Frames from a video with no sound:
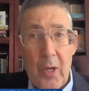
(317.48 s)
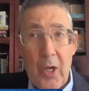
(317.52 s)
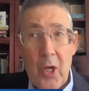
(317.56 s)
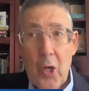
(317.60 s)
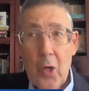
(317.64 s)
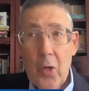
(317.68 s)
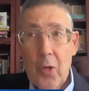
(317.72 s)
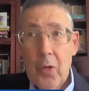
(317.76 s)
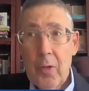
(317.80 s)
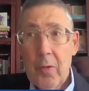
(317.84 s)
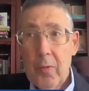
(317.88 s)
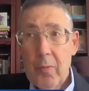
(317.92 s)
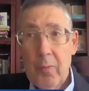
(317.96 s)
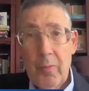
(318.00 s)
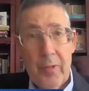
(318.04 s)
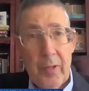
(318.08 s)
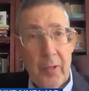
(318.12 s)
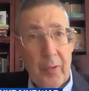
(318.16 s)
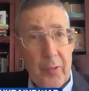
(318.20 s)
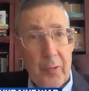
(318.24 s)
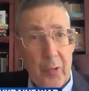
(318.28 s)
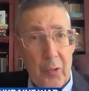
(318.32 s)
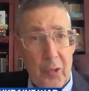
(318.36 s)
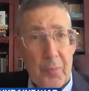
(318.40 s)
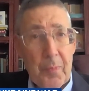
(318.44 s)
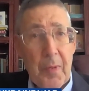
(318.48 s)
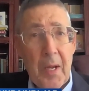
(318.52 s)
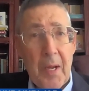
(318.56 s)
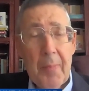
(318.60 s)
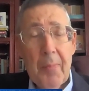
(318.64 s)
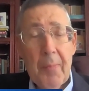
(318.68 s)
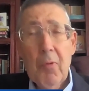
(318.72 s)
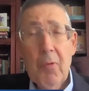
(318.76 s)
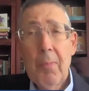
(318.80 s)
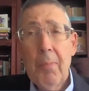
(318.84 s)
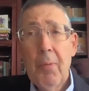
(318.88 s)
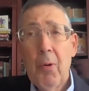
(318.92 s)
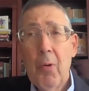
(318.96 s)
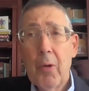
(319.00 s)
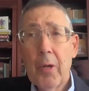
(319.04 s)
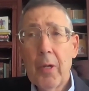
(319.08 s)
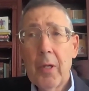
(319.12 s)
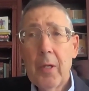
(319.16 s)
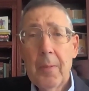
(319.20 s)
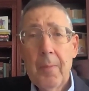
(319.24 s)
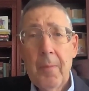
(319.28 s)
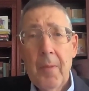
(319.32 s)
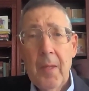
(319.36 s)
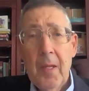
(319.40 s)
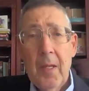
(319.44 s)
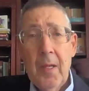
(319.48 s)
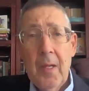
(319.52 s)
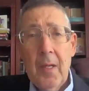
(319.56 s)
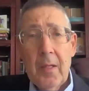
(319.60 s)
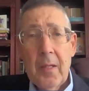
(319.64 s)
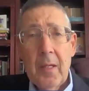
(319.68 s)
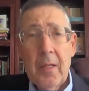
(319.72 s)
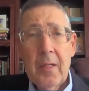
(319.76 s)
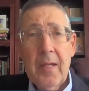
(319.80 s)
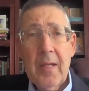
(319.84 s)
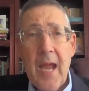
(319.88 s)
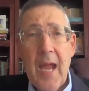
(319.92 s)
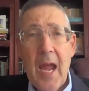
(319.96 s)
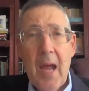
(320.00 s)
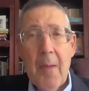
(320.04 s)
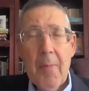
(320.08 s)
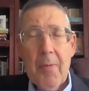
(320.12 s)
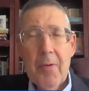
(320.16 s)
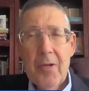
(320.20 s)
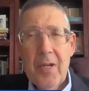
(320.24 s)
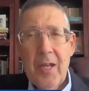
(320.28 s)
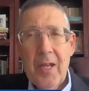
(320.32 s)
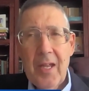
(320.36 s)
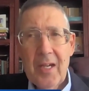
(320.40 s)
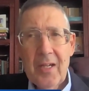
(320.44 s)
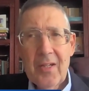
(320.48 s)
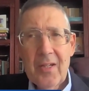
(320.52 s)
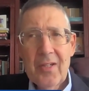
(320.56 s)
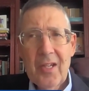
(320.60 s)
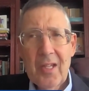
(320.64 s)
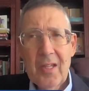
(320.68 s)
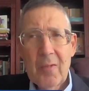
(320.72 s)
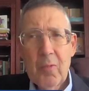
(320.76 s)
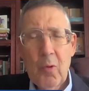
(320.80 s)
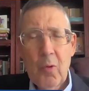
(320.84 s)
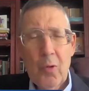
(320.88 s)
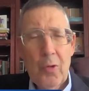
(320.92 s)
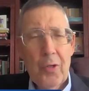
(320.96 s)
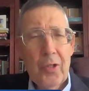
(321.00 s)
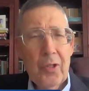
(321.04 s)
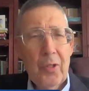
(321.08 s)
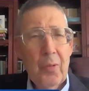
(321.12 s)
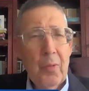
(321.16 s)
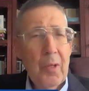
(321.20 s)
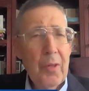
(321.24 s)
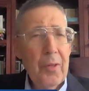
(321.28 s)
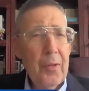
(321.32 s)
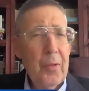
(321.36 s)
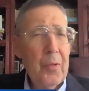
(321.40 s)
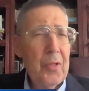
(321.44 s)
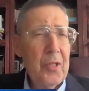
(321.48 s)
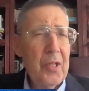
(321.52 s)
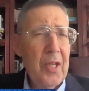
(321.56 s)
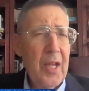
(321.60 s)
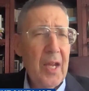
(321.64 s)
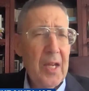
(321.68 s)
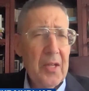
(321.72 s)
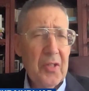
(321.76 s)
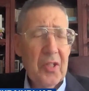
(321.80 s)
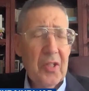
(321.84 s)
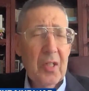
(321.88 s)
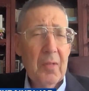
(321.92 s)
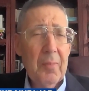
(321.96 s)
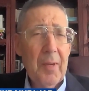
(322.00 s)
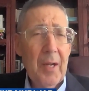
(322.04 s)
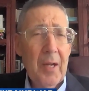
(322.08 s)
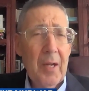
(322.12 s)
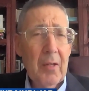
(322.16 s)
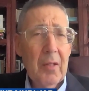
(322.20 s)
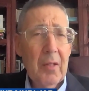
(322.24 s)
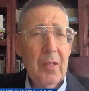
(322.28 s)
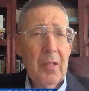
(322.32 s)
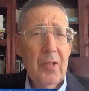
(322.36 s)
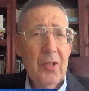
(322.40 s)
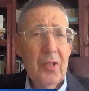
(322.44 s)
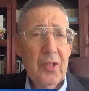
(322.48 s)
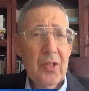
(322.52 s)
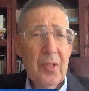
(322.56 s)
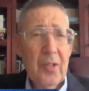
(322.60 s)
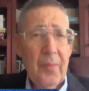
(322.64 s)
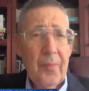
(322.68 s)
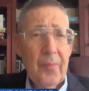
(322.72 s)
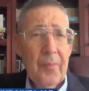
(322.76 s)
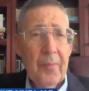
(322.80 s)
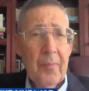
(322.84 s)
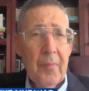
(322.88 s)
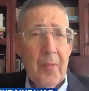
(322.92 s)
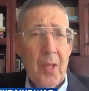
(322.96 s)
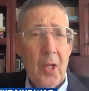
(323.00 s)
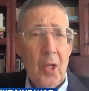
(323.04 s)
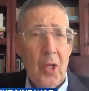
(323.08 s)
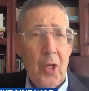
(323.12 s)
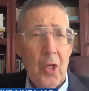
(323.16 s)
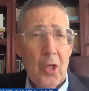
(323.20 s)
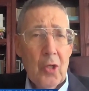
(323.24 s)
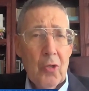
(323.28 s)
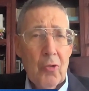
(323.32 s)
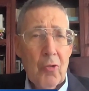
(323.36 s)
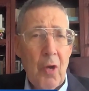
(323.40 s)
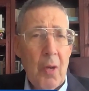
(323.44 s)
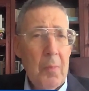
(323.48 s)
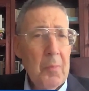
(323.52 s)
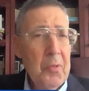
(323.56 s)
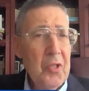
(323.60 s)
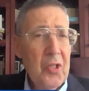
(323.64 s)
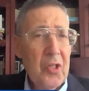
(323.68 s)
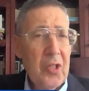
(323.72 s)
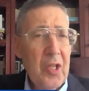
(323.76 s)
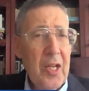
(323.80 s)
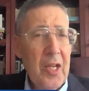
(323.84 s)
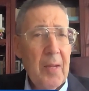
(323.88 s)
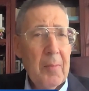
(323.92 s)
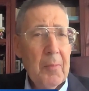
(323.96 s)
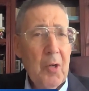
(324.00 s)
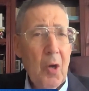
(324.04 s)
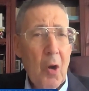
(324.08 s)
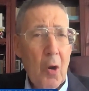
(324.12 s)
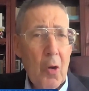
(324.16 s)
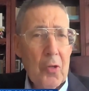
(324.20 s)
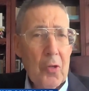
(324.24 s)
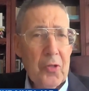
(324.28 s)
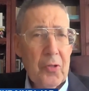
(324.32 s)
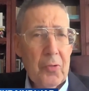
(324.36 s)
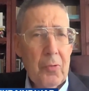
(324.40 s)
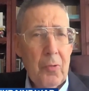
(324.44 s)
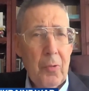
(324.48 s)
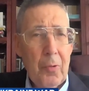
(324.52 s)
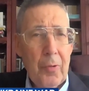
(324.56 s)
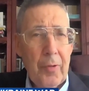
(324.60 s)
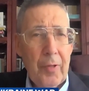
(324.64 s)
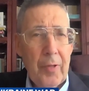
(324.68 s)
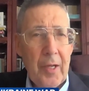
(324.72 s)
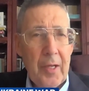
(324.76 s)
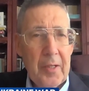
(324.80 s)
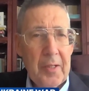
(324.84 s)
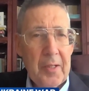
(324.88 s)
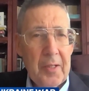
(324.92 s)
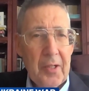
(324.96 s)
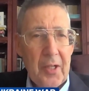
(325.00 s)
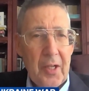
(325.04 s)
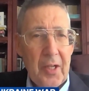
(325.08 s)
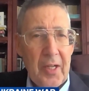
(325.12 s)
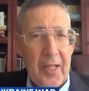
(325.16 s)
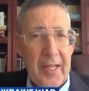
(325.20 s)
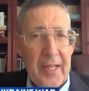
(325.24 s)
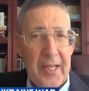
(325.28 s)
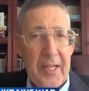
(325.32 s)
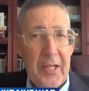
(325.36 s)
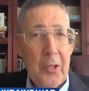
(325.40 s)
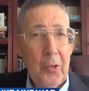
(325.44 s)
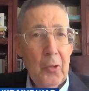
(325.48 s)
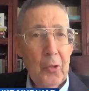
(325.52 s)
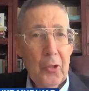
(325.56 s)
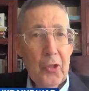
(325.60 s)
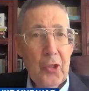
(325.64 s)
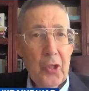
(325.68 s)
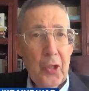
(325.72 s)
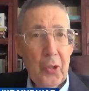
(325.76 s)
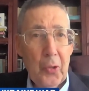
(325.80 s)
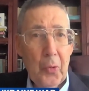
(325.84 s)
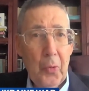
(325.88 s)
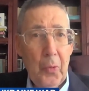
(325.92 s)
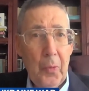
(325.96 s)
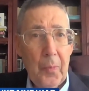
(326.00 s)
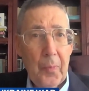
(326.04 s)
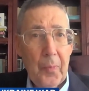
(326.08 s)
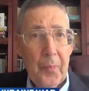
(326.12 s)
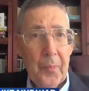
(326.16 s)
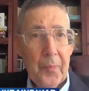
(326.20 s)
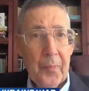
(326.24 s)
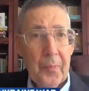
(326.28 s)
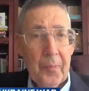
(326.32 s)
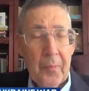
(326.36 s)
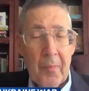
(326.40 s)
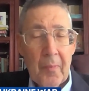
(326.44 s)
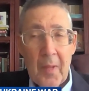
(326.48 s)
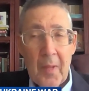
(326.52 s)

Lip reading: We heard their newspaper reporting that Gabbard and Hegseth weren't too enthusiastic about this. Trump slammed Carlson, who then healed too.